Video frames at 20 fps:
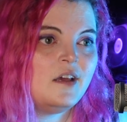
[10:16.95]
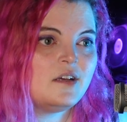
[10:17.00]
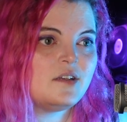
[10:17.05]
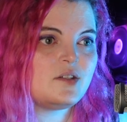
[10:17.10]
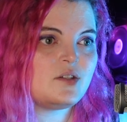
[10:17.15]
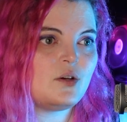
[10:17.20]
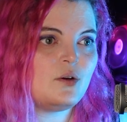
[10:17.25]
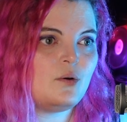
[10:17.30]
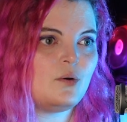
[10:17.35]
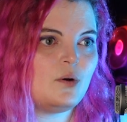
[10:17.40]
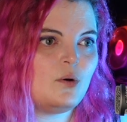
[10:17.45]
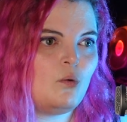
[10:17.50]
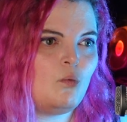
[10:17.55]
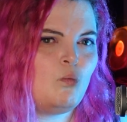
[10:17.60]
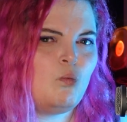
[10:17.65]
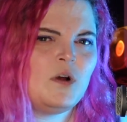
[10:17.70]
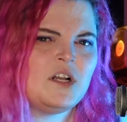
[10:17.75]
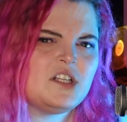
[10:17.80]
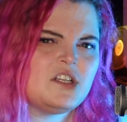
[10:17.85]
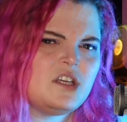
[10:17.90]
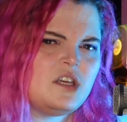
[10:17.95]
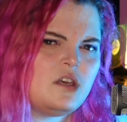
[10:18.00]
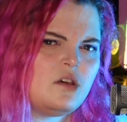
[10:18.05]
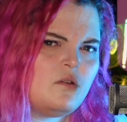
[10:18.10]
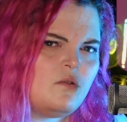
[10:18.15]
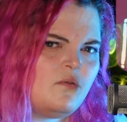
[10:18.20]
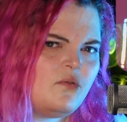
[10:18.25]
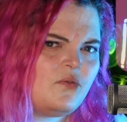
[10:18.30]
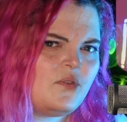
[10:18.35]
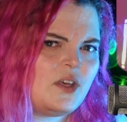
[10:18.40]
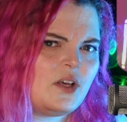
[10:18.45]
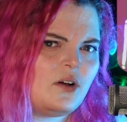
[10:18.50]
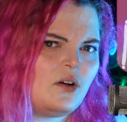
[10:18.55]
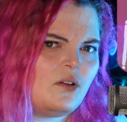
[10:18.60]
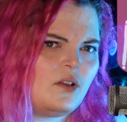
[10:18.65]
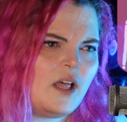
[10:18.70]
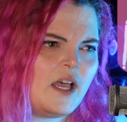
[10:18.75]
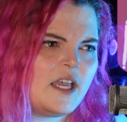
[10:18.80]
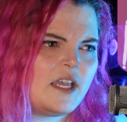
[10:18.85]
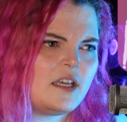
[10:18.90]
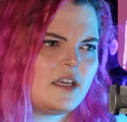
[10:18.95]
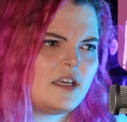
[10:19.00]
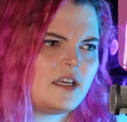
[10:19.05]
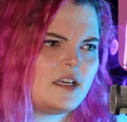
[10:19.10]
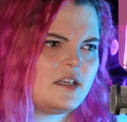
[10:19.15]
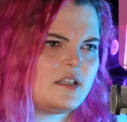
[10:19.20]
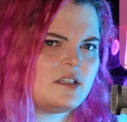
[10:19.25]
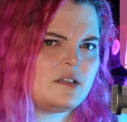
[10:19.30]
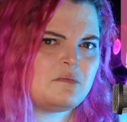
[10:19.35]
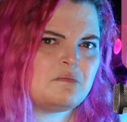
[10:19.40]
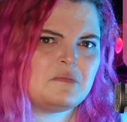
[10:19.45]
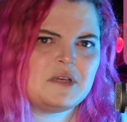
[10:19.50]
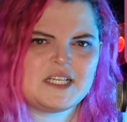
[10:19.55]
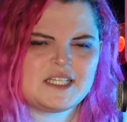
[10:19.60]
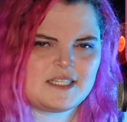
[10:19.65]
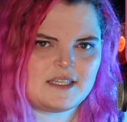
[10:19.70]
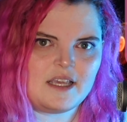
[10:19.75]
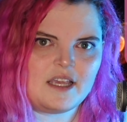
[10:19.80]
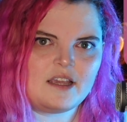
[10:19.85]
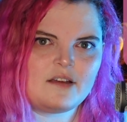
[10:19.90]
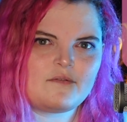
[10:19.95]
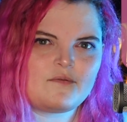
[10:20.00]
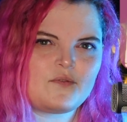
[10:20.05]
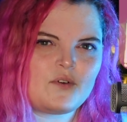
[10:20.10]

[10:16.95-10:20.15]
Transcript: So what do you feel like is missing